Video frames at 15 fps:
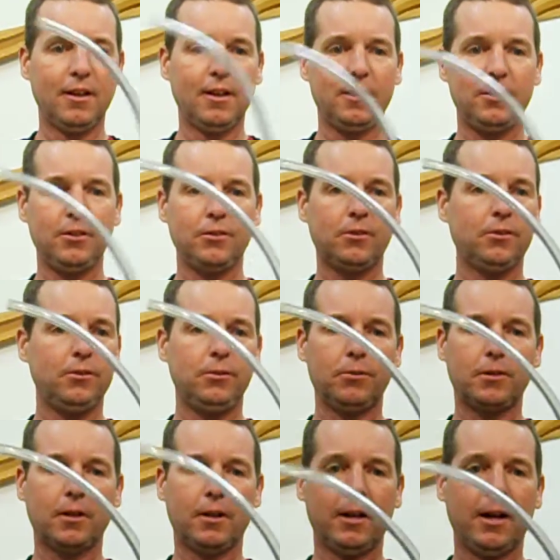You
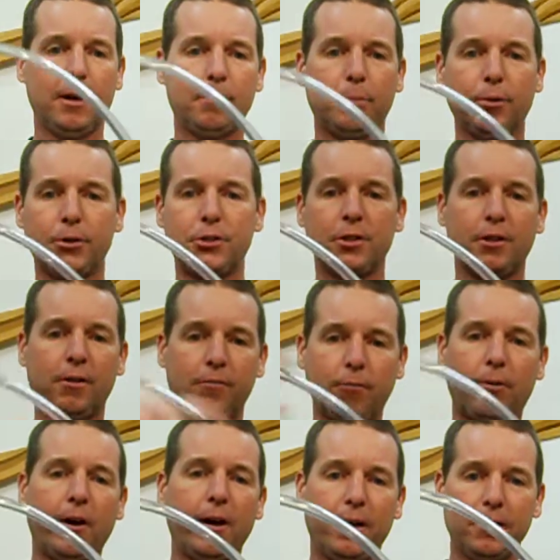cannot push enough
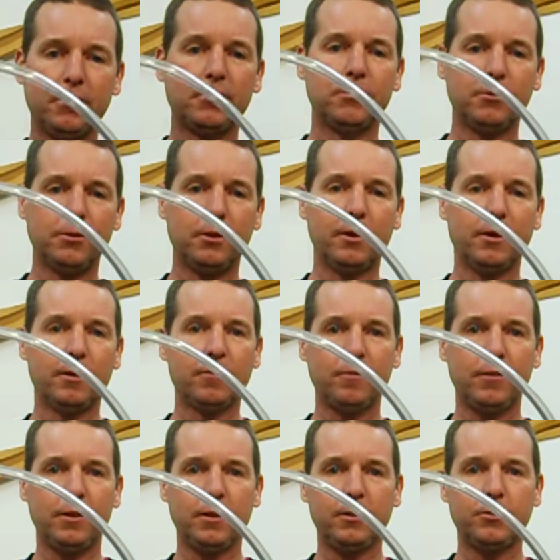water through there to
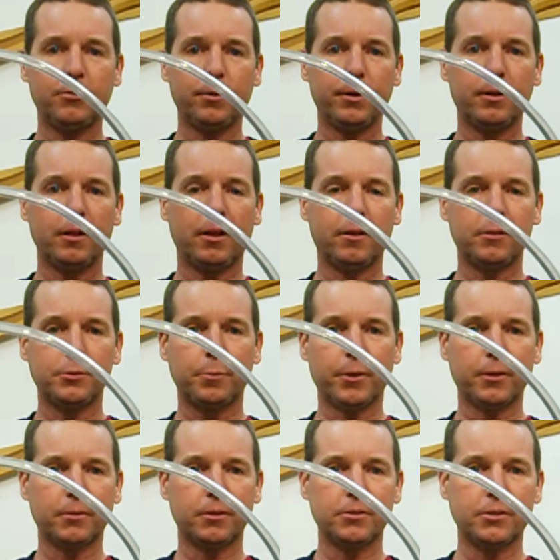feed 3 lawn
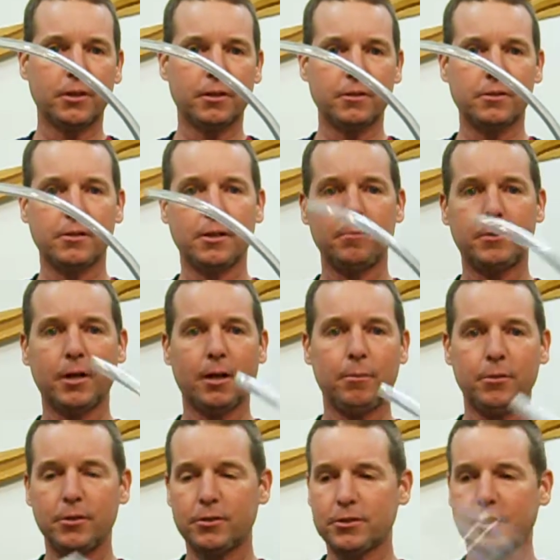sprinklers all at the same time.
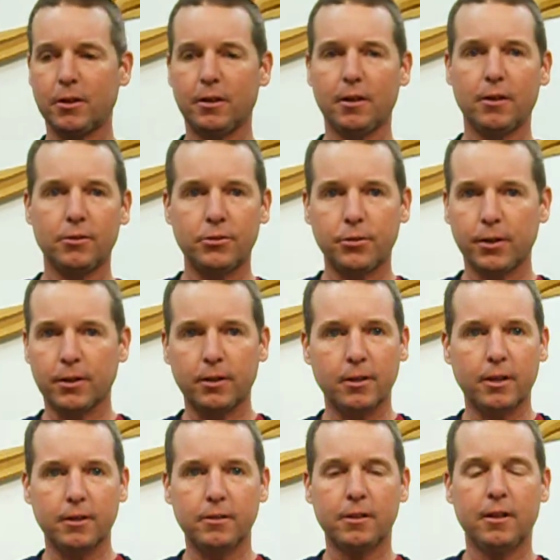You're just going to get a trickle
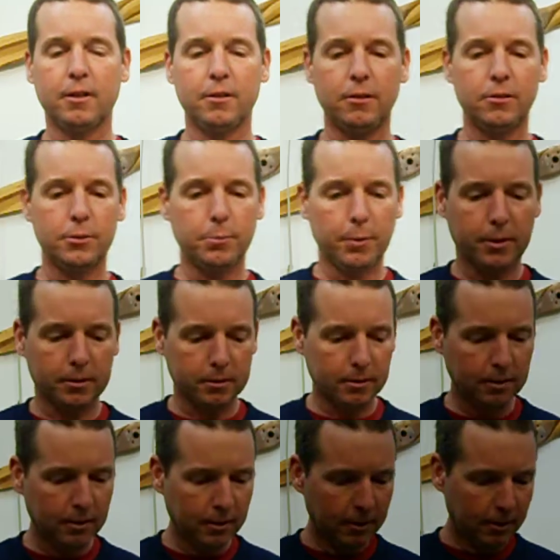out the end of your sprinkler.
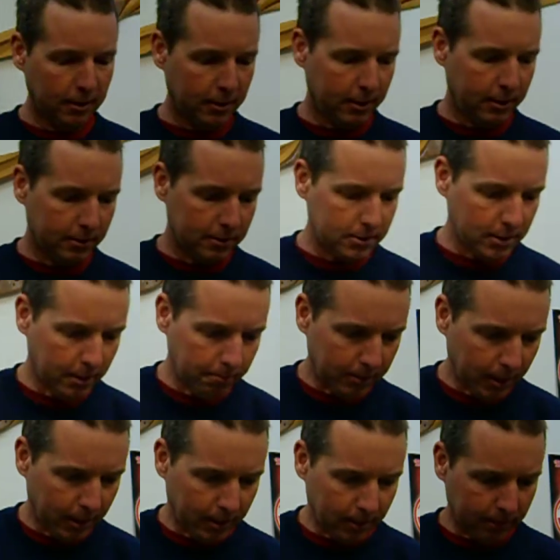And the same
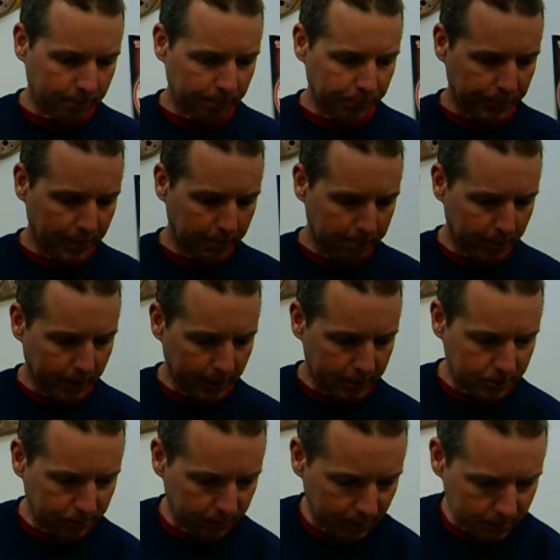thing applies
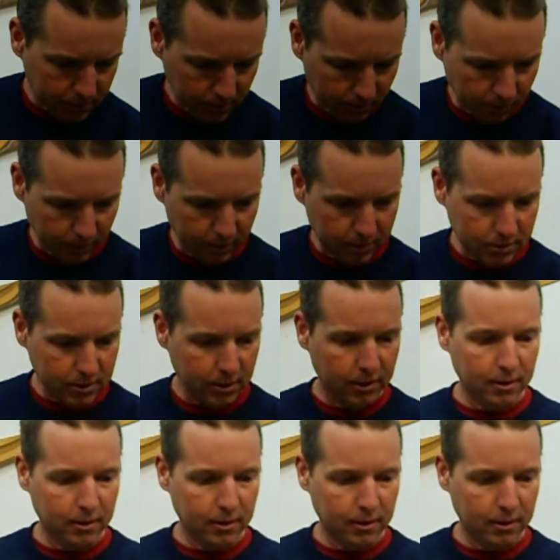for these horns.